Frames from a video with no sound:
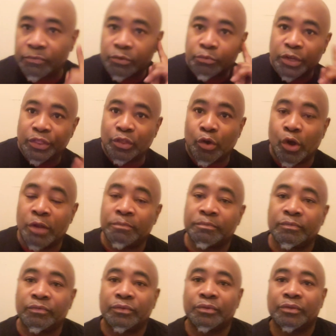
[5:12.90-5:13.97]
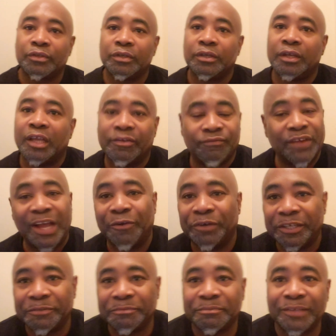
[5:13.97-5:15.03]
rethought, and found
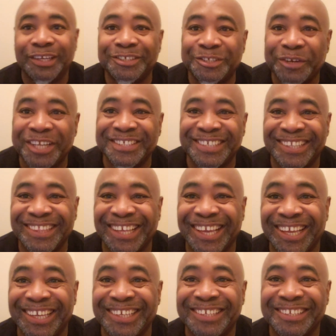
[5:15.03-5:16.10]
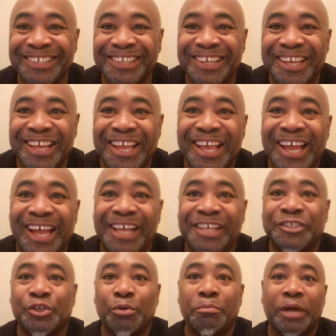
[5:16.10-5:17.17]
it. And so that's a good thing.
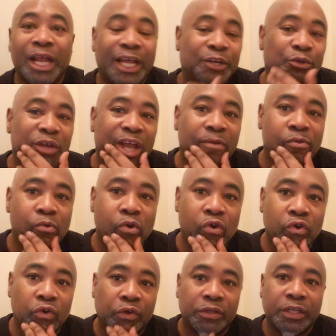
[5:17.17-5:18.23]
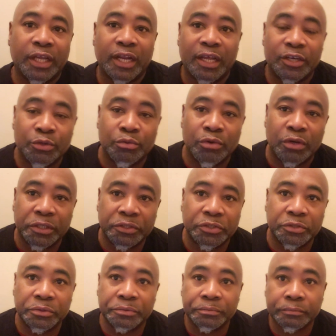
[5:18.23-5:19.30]
But I do have a word that I do want
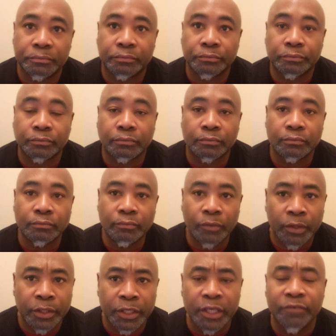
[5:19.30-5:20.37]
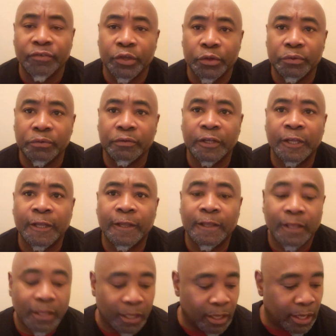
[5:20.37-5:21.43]
to give you.
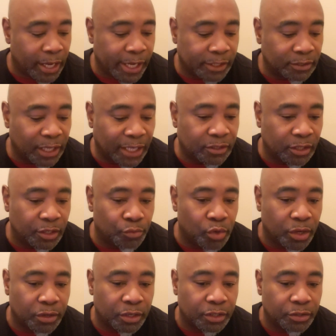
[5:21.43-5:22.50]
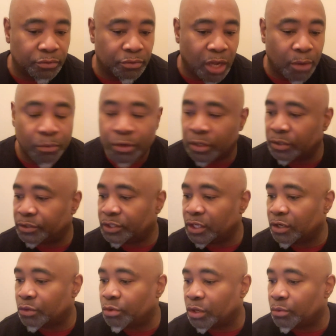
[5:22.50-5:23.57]
And I'll tell you what I'm going to do. I want to say
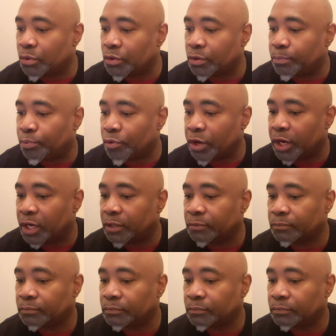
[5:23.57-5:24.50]
a quick word of prayer.